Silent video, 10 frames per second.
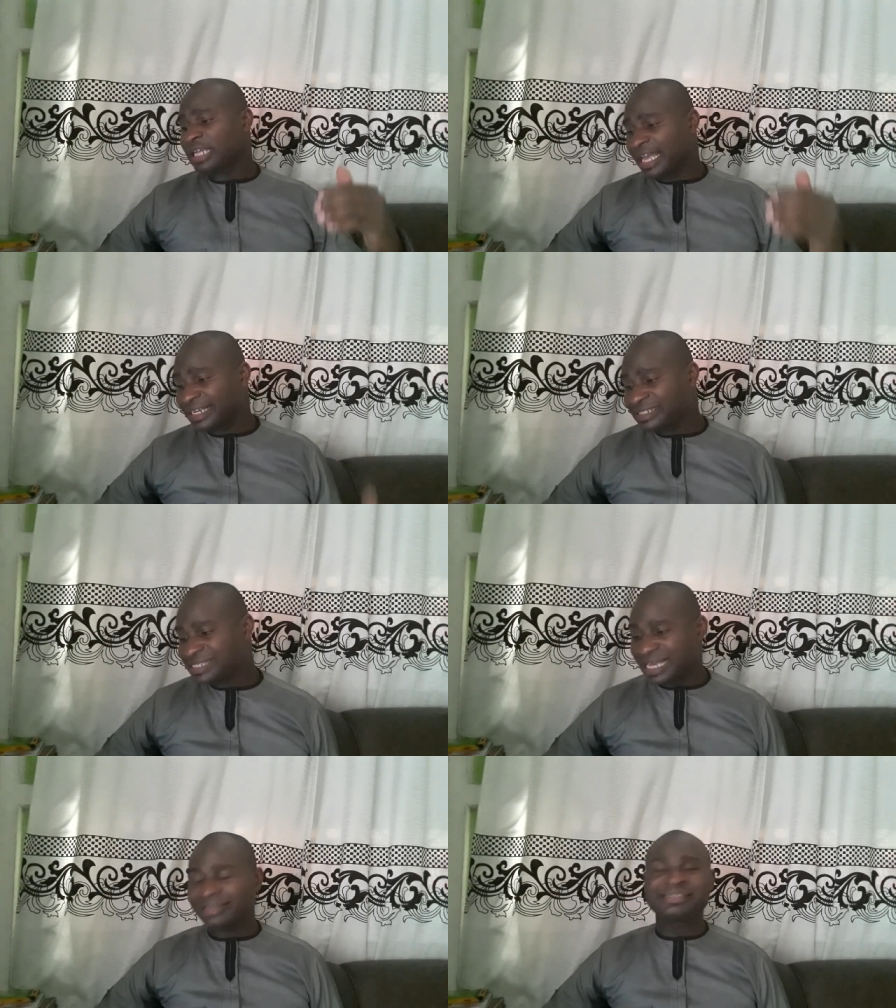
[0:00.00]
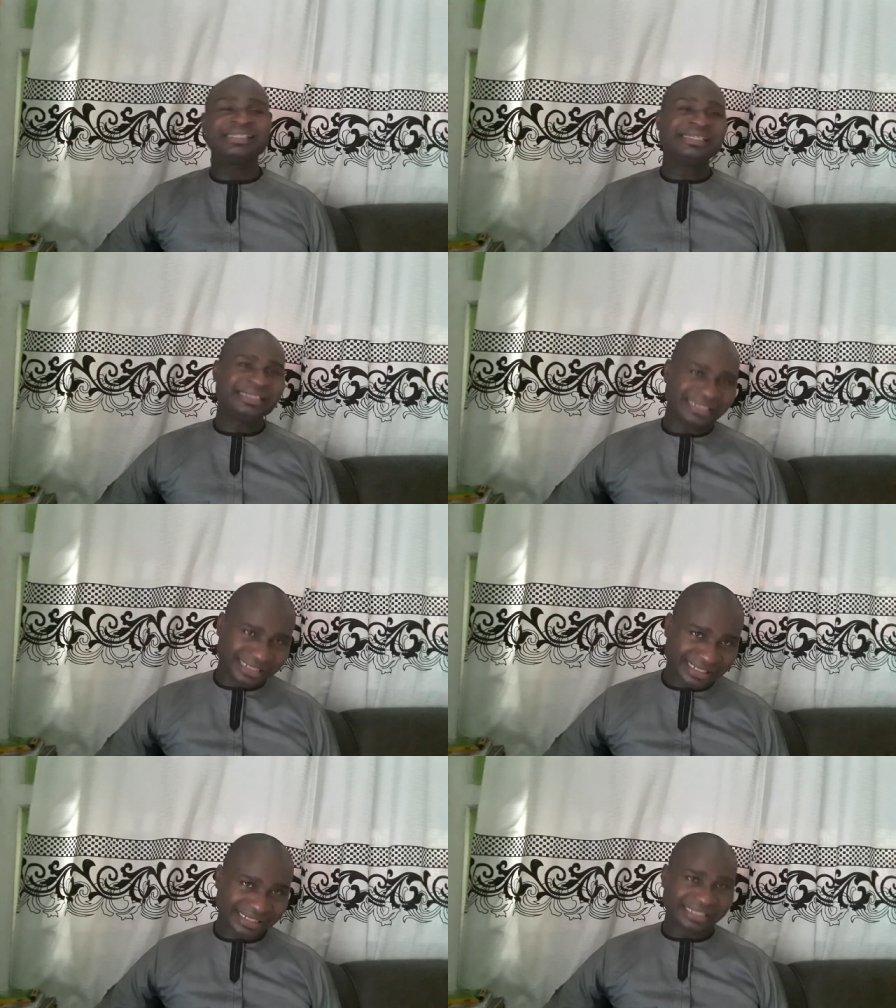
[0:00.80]
Excel
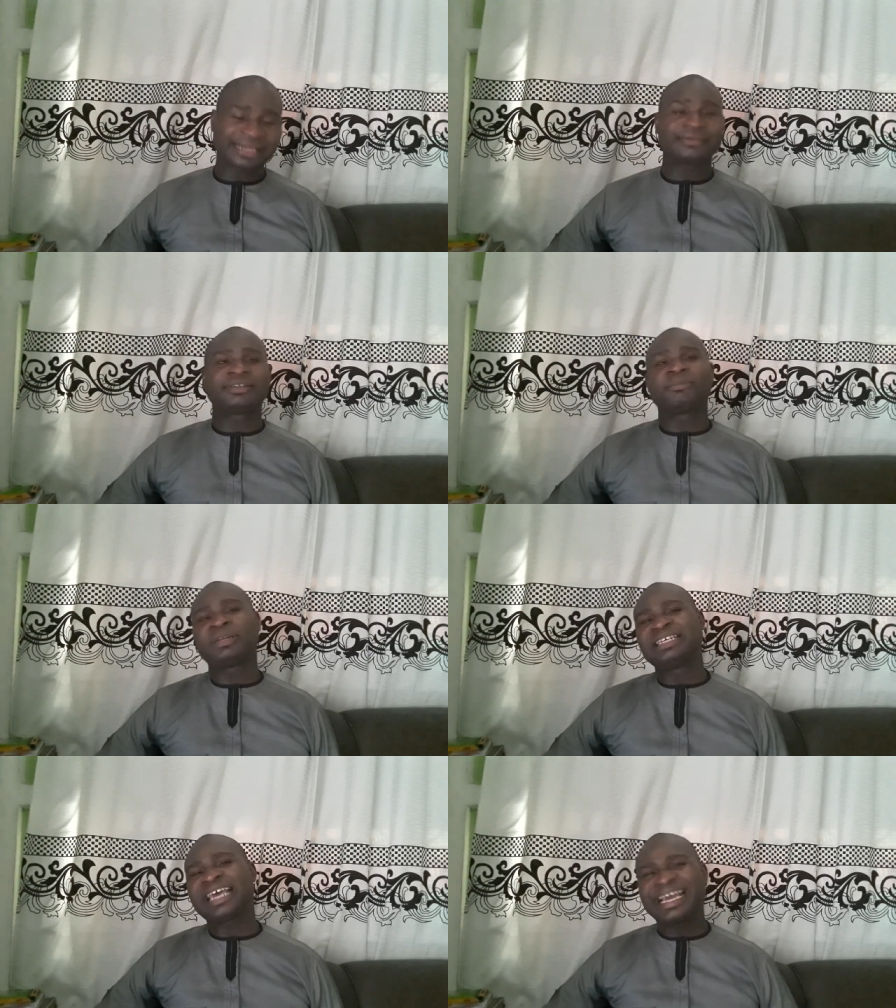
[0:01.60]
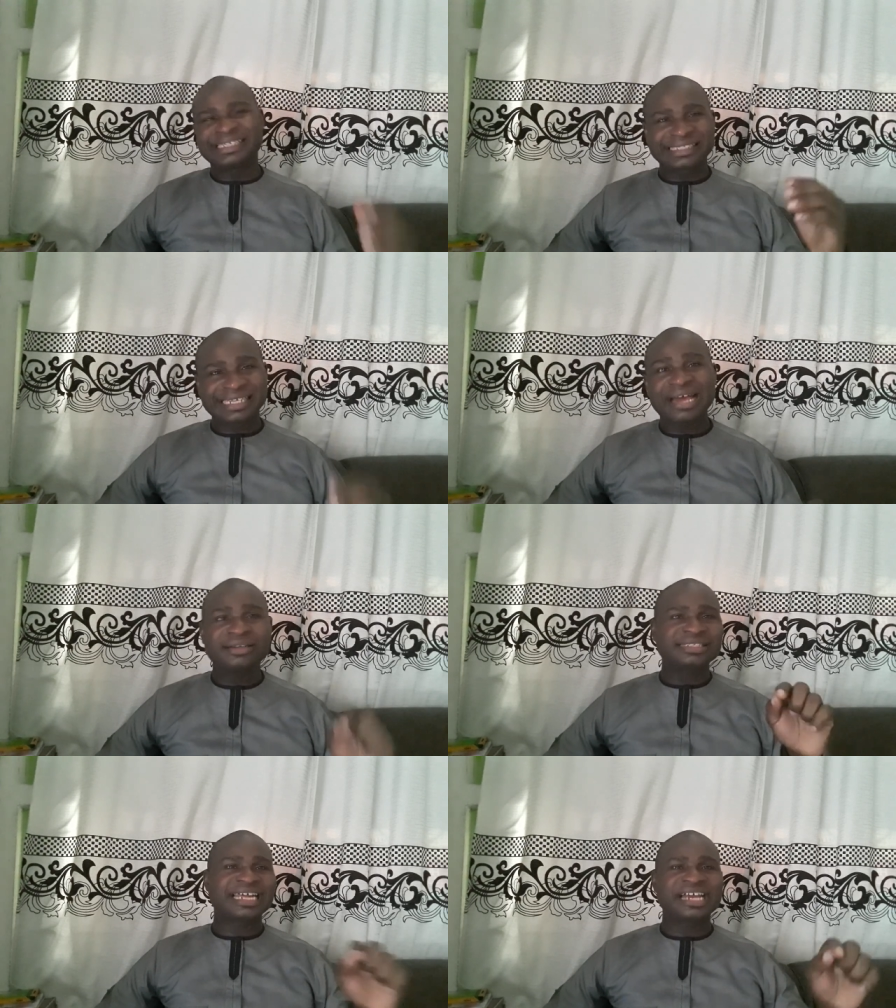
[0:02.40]
Easy is another place.
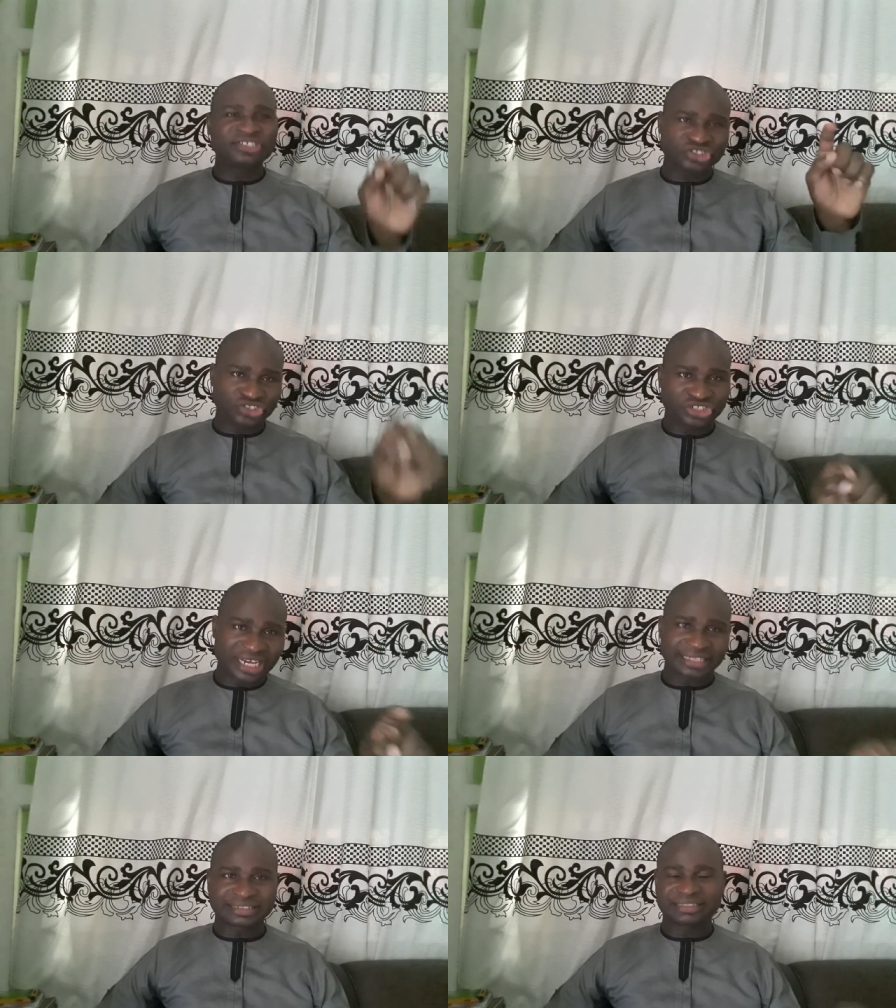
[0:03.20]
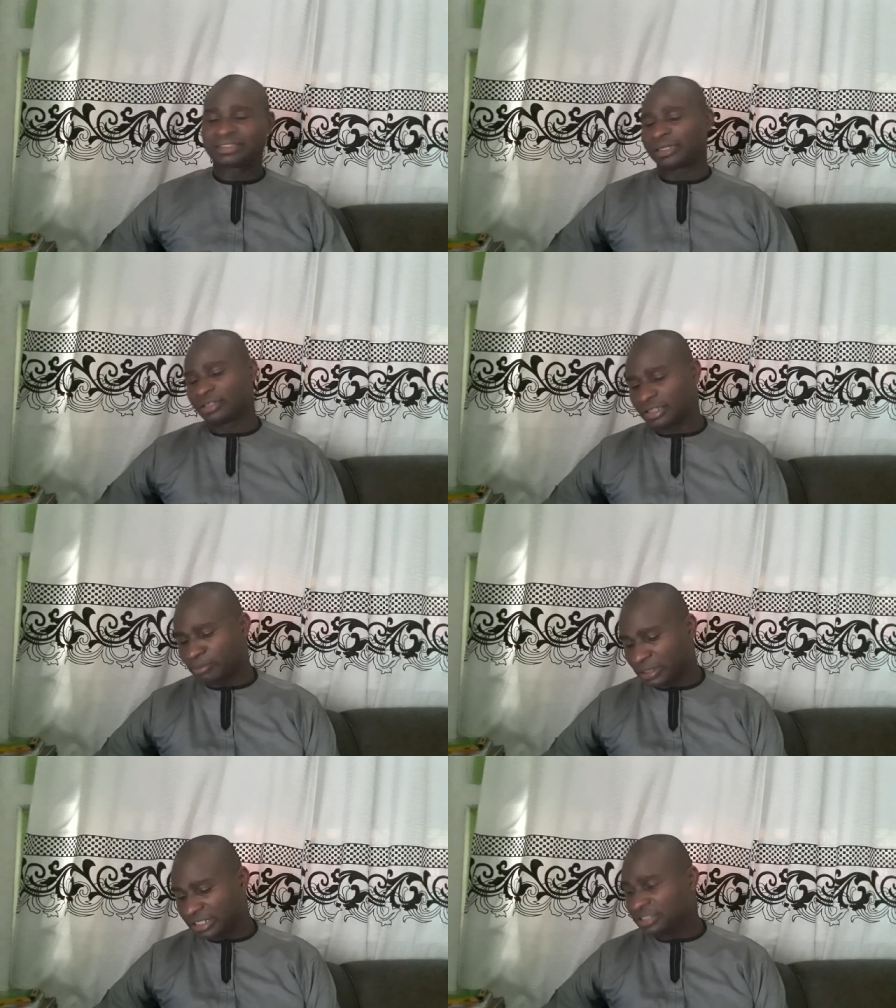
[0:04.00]
Excel Dash Jet is another
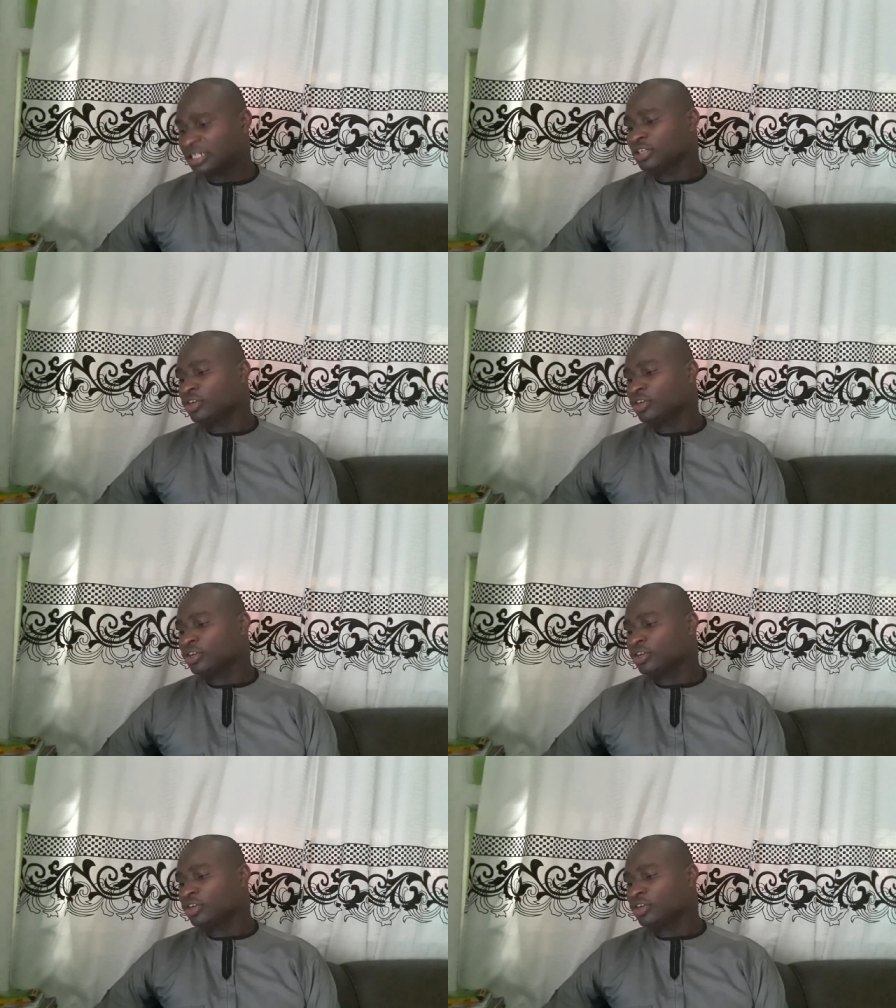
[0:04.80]
place